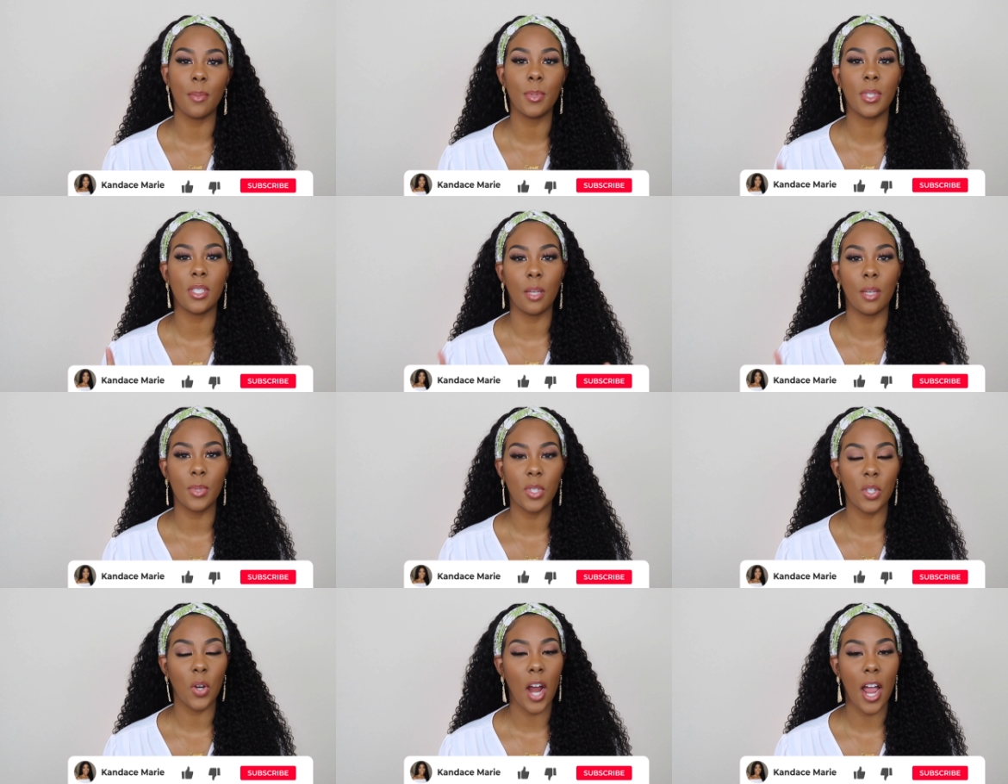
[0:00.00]

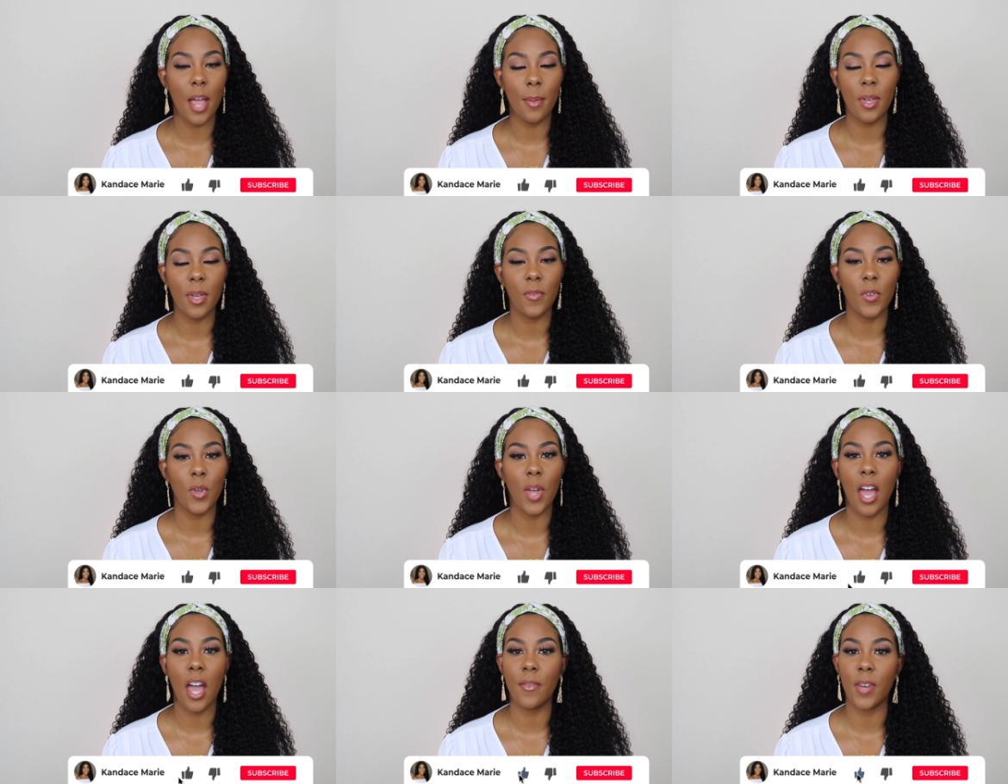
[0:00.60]
Subscribe if you
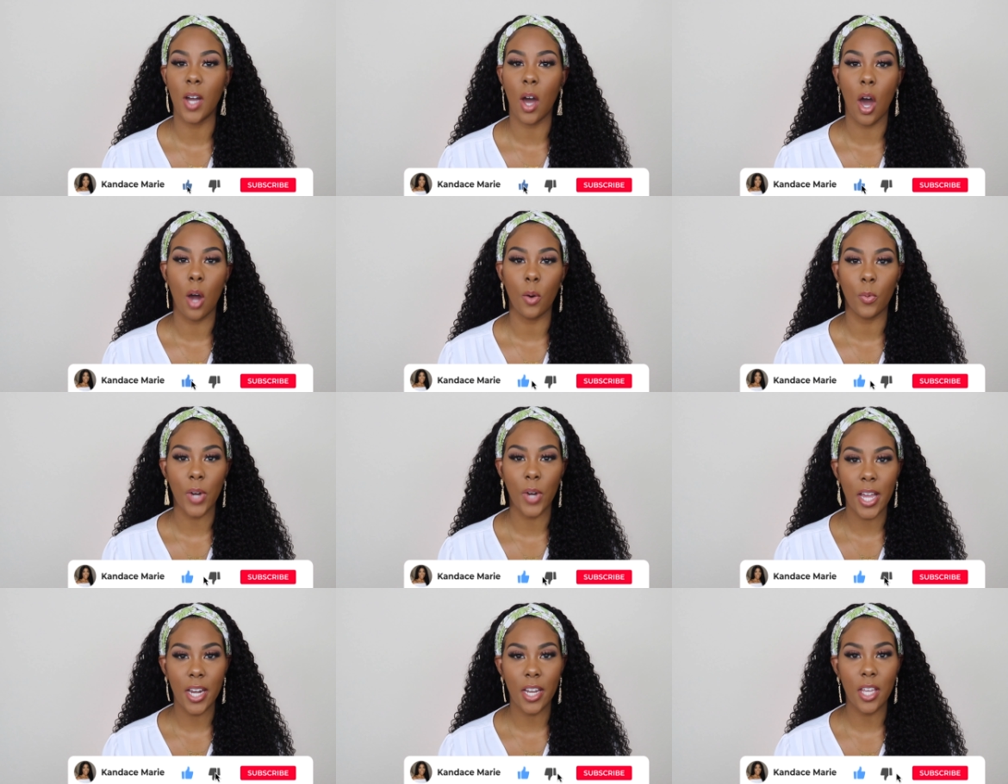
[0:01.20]
haven't
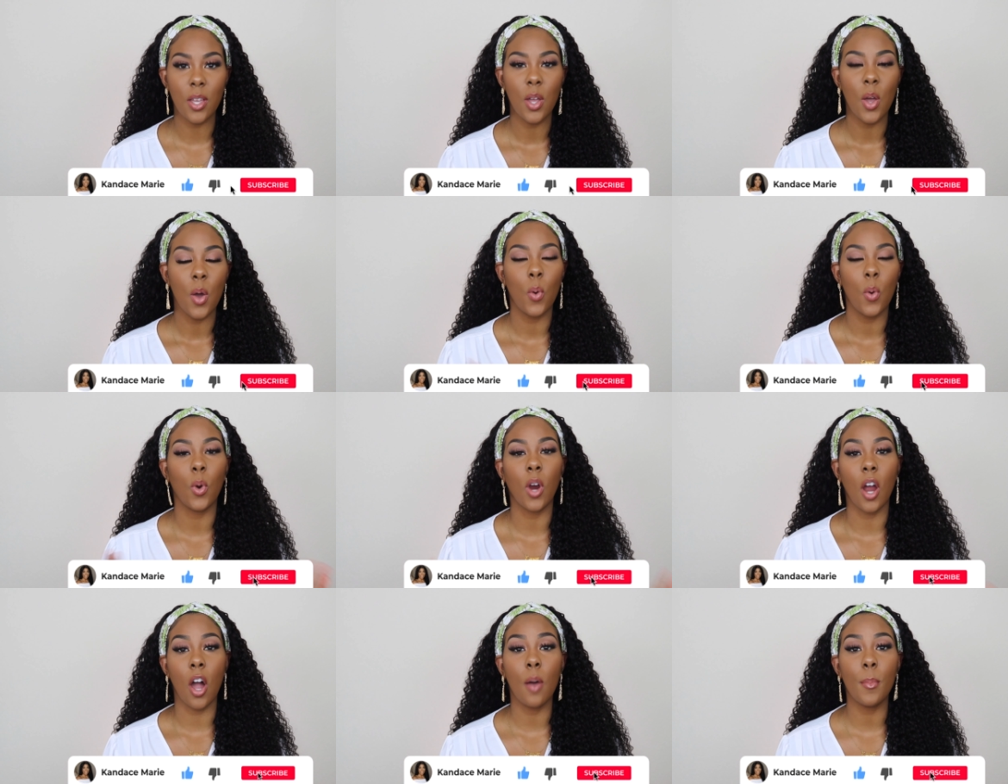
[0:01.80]
already.
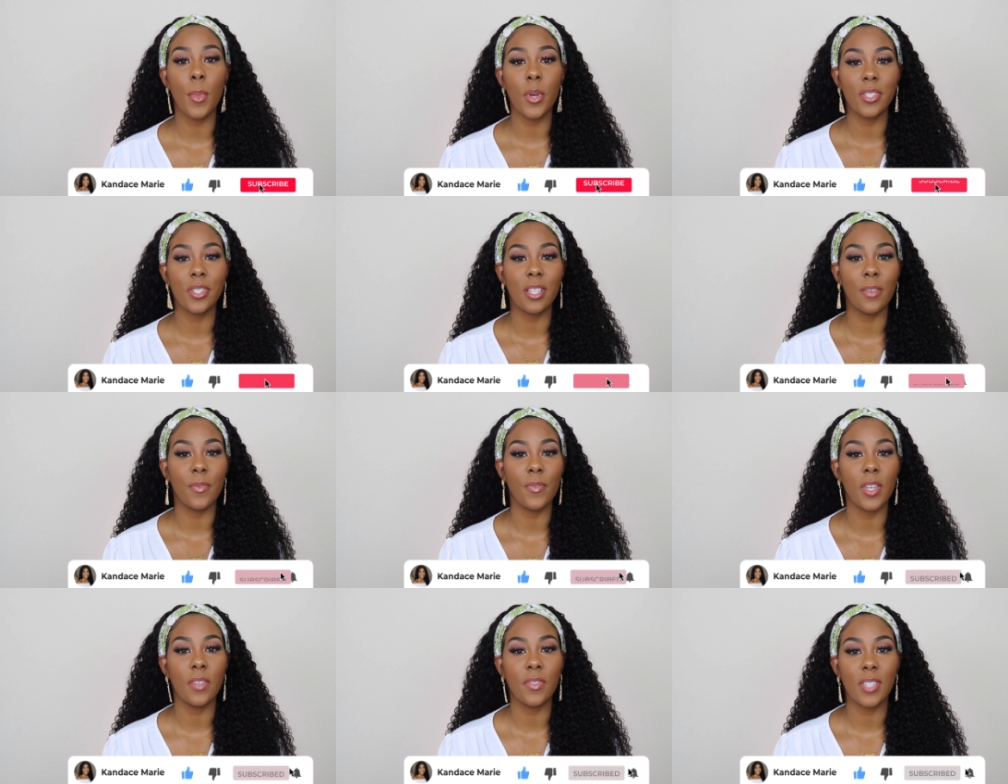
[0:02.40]
We're almost
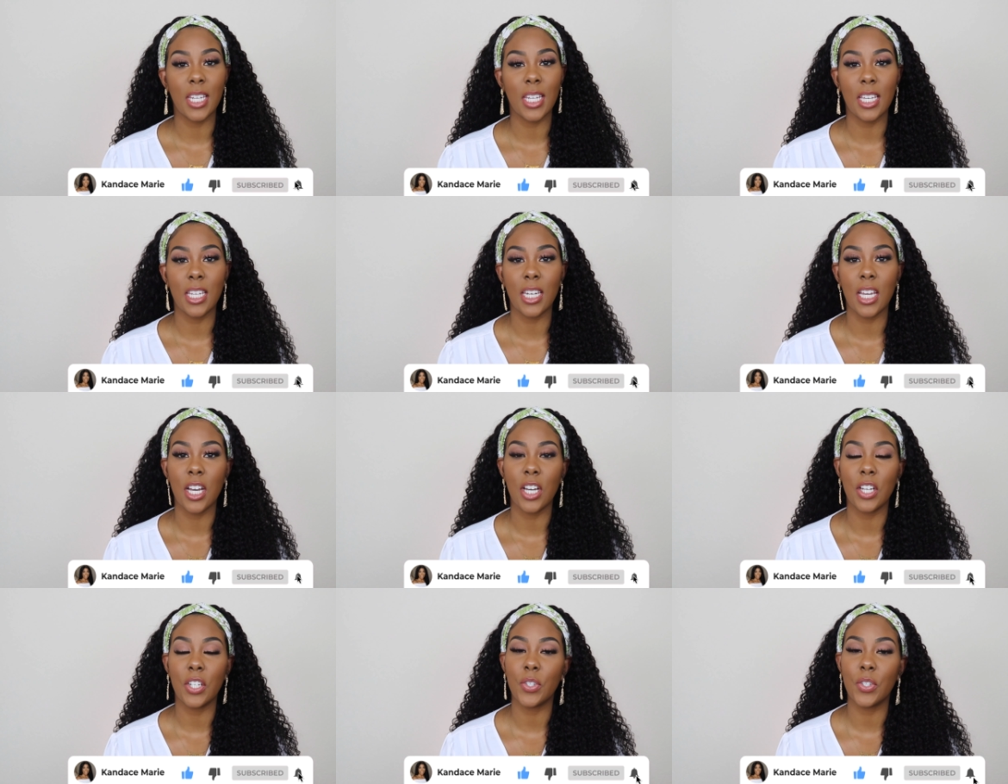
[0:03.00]
at
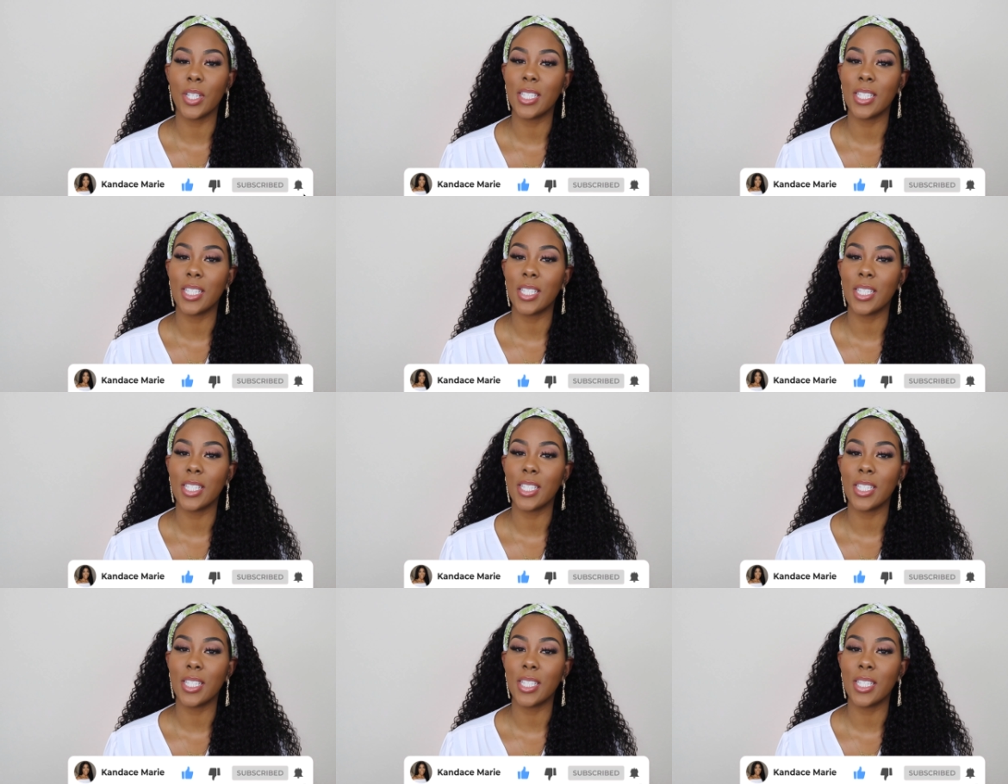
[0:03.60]
1,500